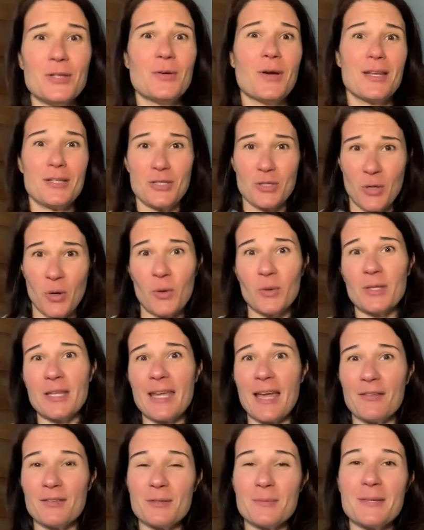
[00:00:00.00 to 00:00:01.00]
Do I totally
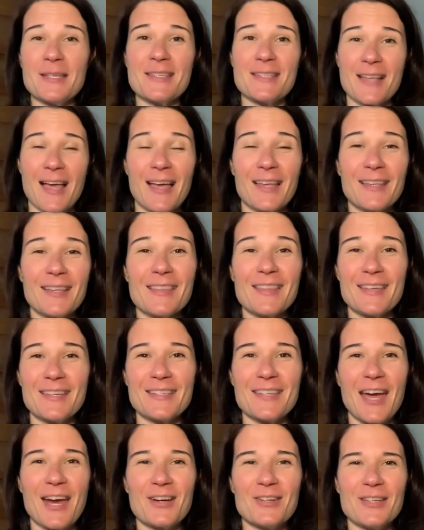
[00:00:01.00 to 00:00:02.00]
have to be silent the
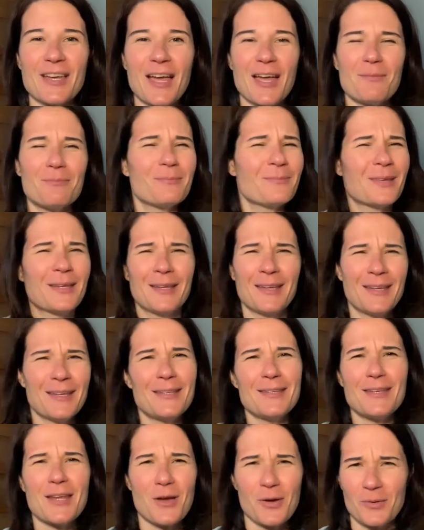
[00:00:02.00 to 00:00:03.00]
entire time?
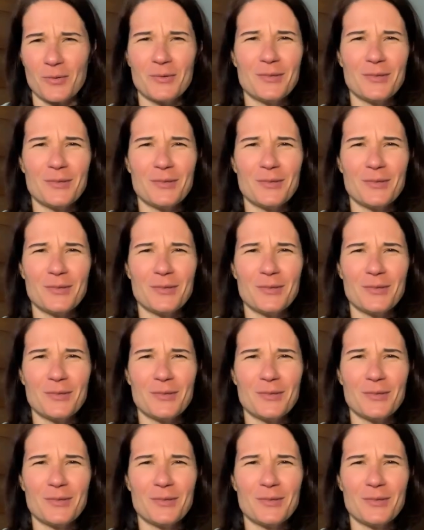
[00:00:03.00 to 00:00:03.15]
No.